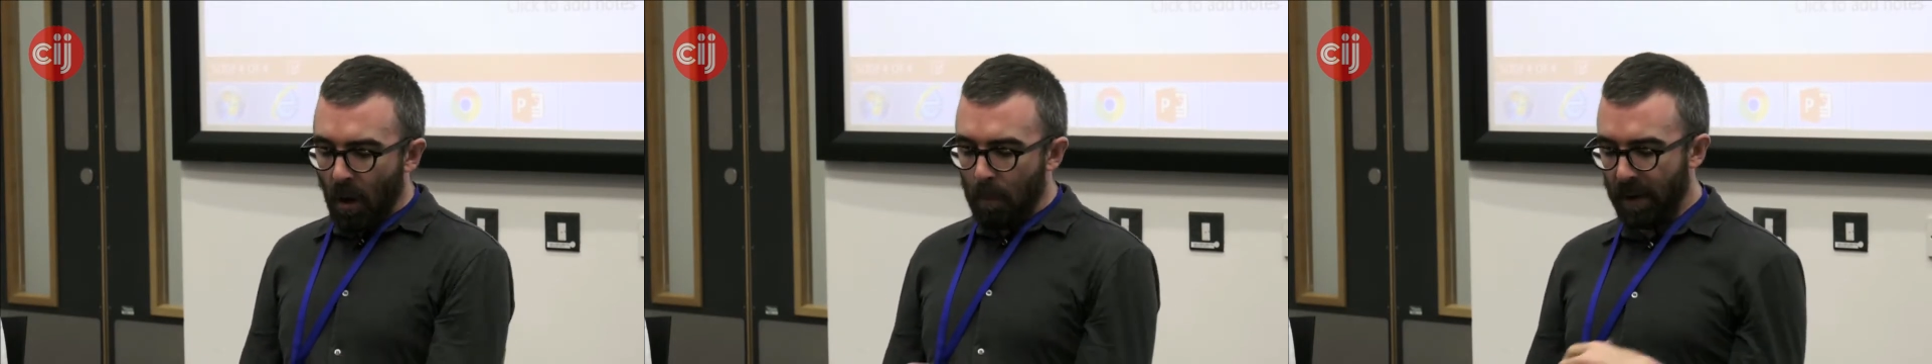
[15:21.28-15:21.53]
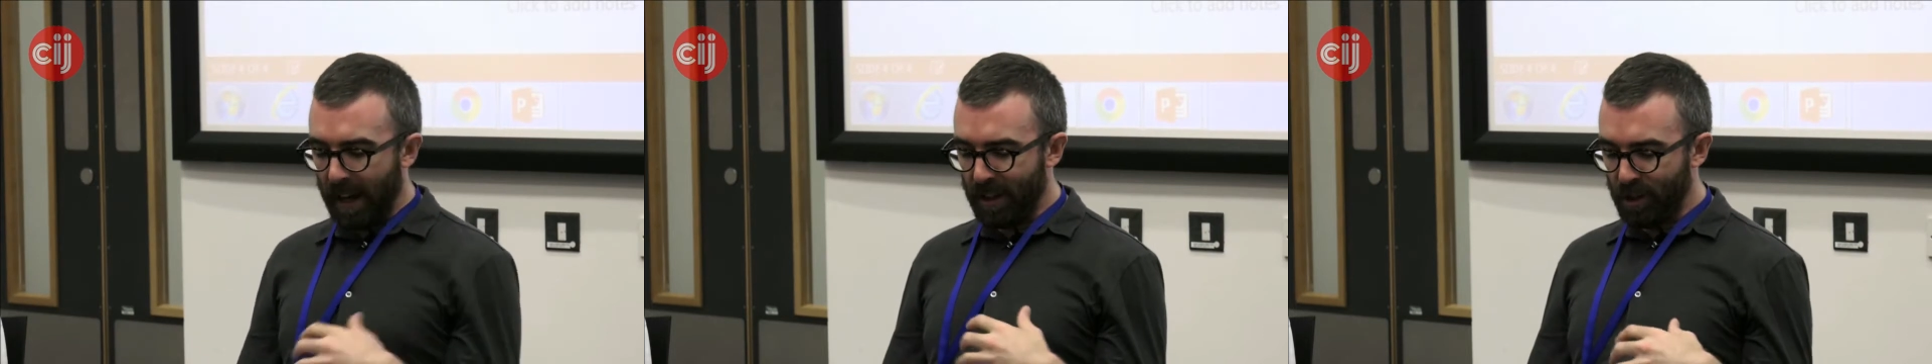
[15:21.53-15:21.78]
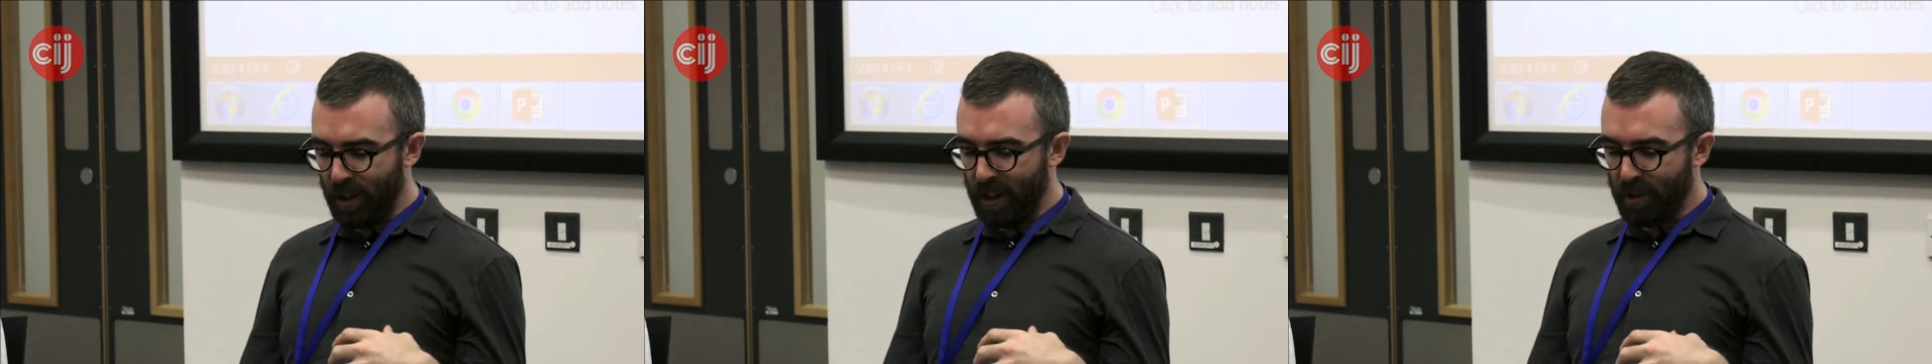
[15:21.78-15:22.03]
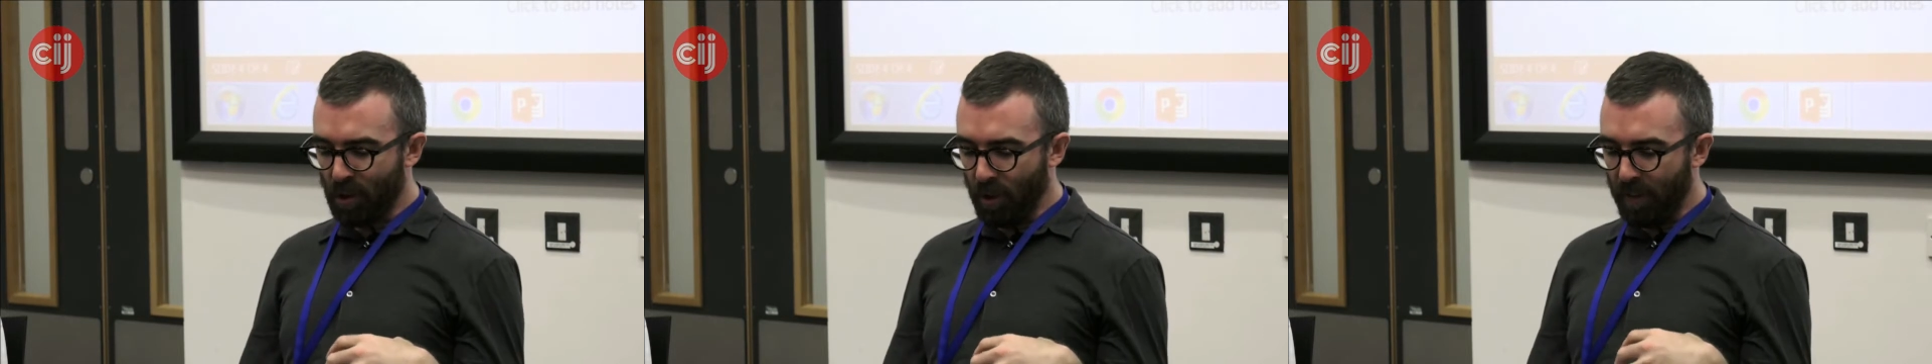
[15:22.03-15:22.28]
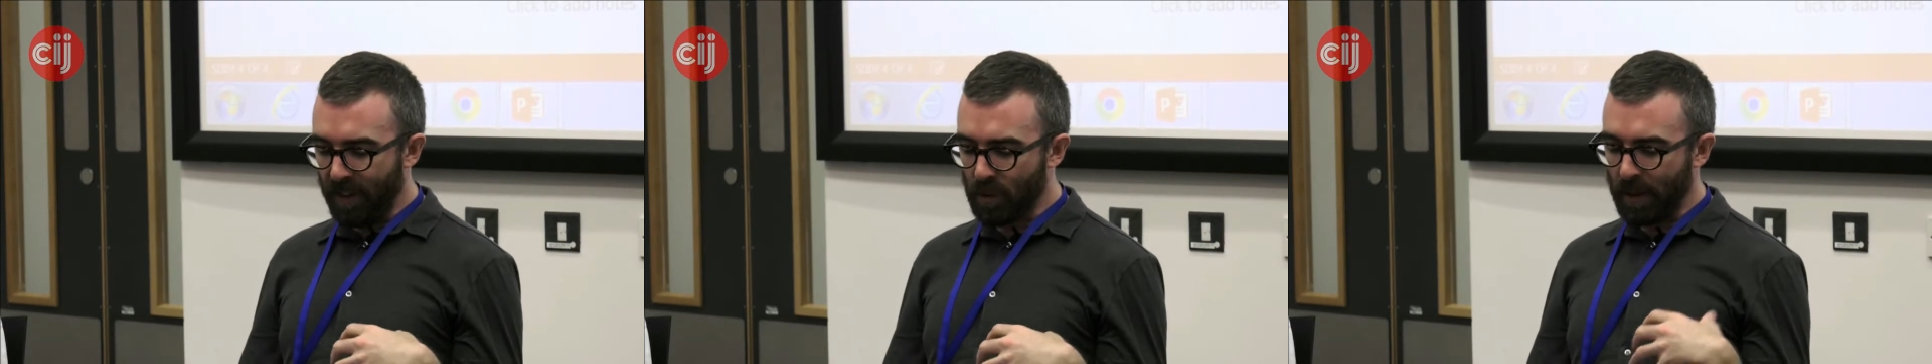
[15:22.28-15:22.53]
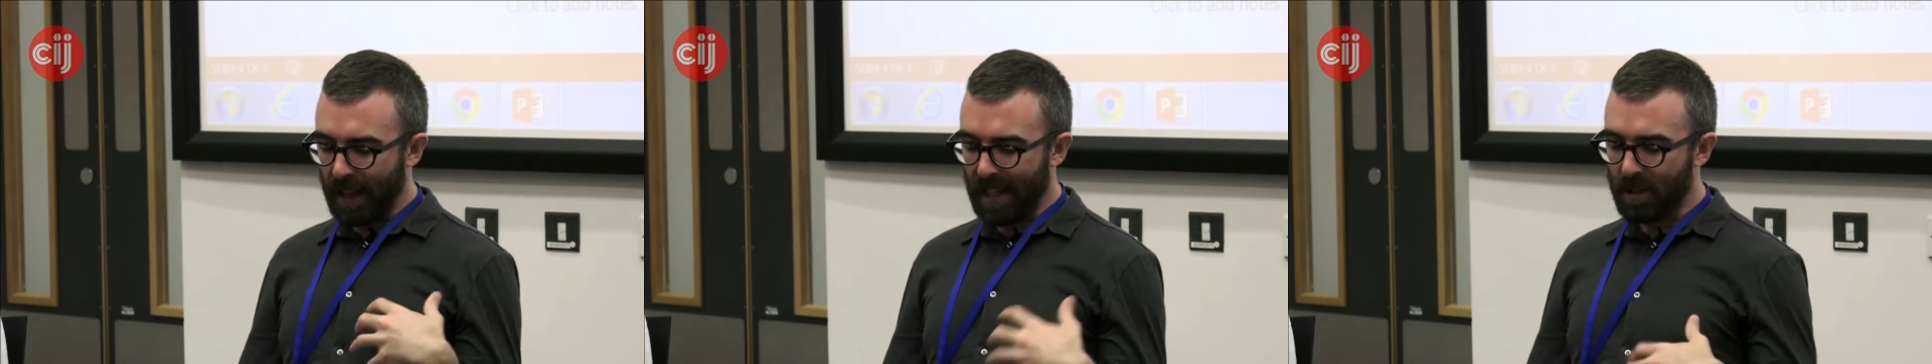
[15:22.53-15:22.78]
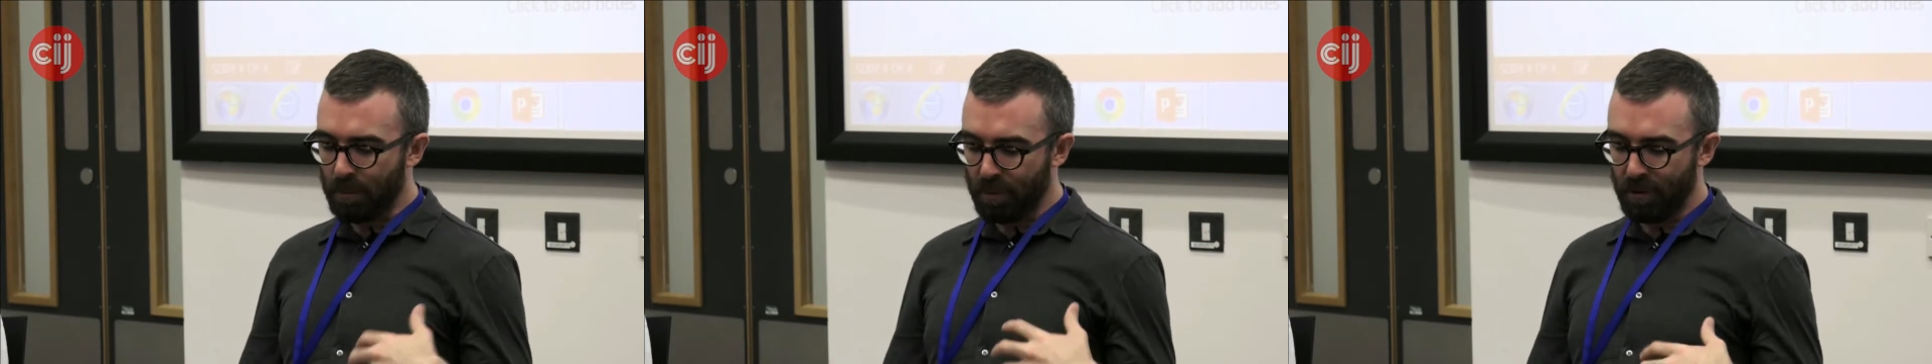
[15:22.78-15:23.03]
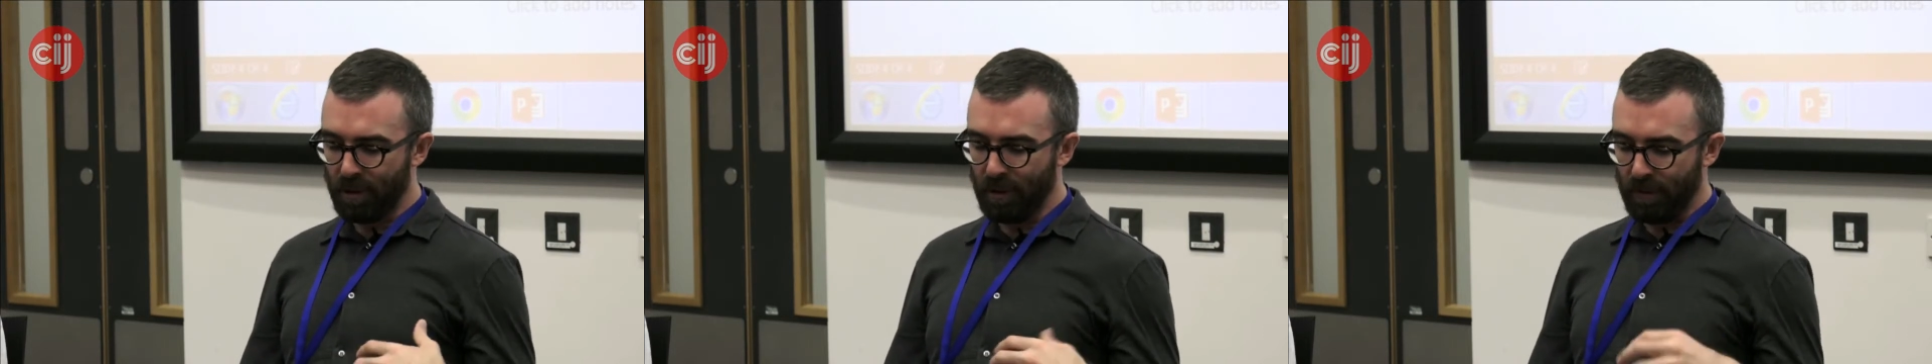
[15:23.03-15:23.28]
But actually, so far as well, that's
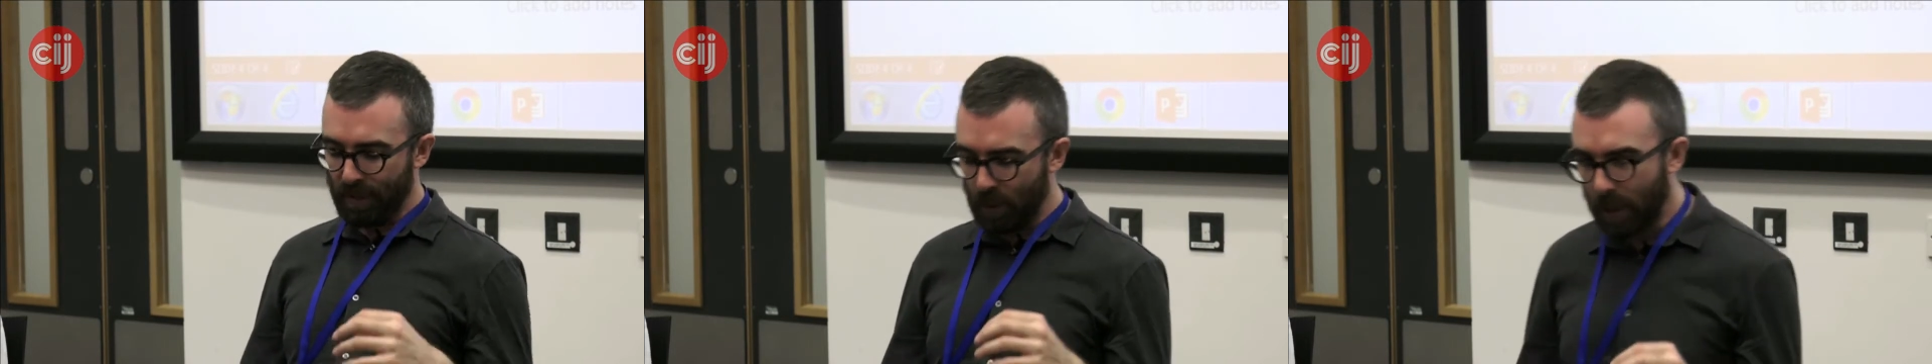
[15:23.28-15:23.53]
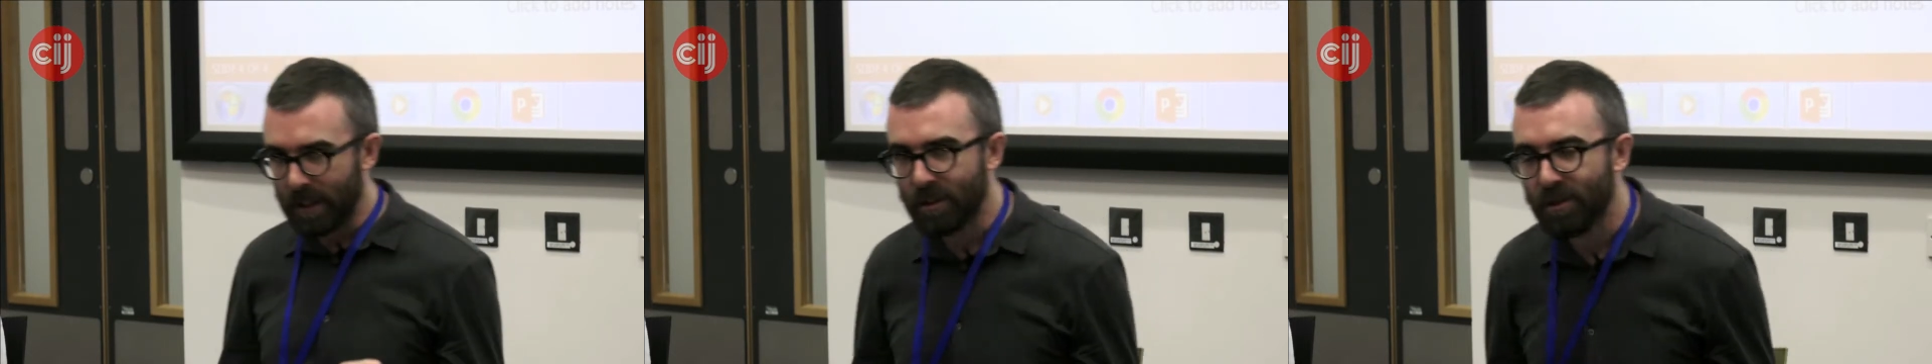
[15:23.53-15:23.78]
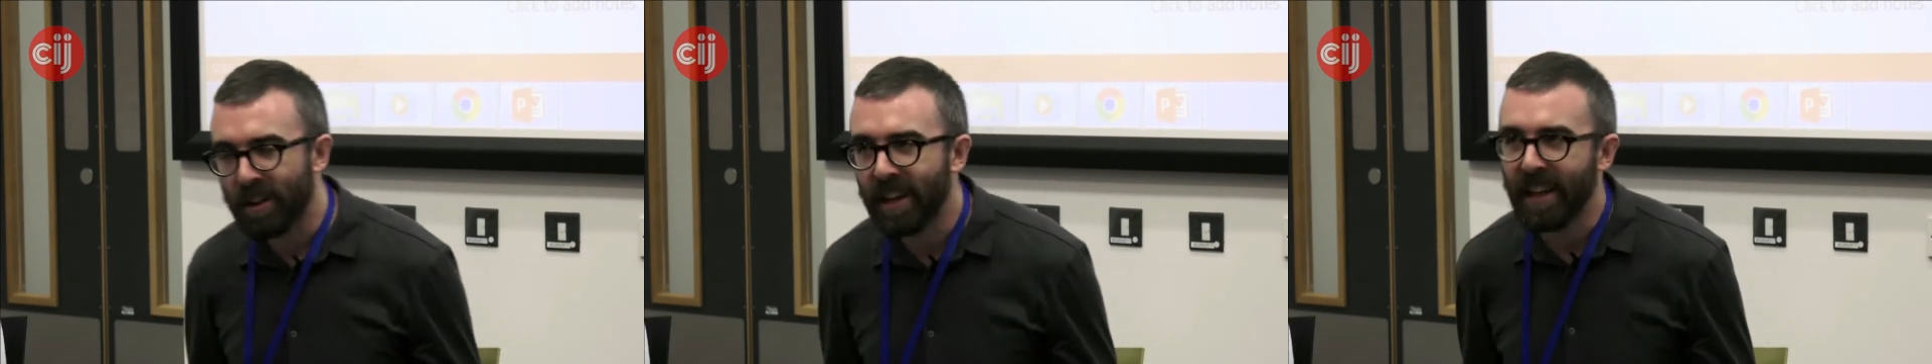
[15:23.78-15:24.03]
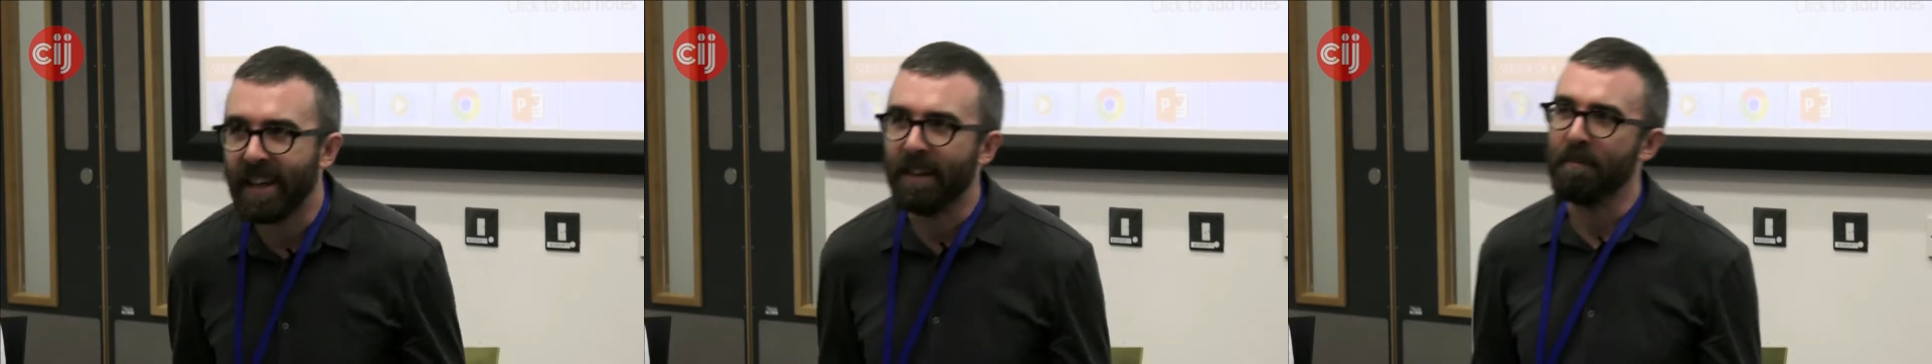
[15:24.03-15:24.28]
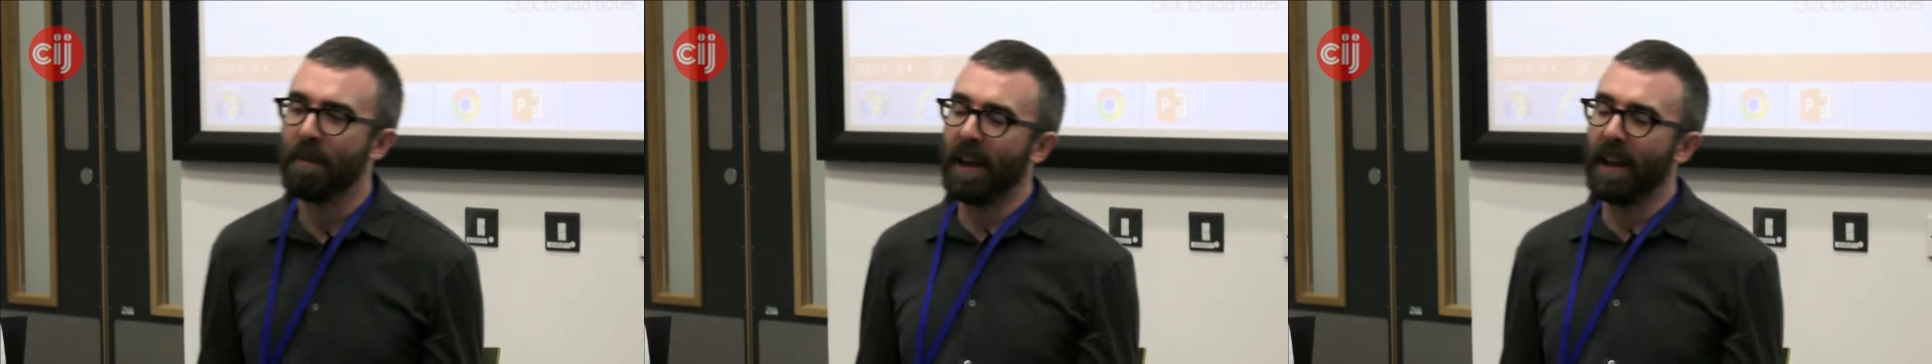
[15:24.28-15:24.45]
proved quite tricky